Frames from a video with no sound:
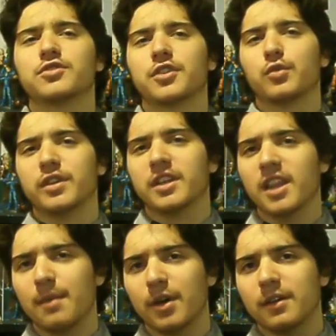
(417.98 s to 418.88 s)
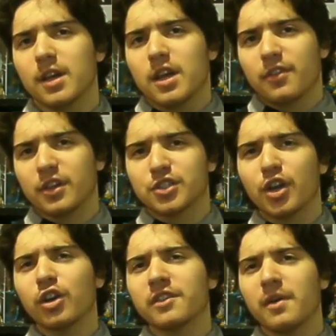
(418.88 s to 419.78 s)
the Twin Dilemma, the
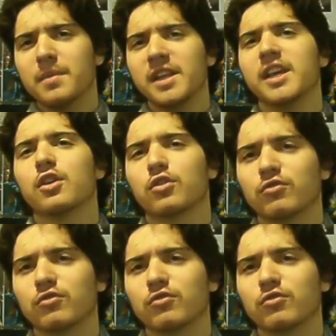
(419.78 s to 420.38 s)
start of a mediocre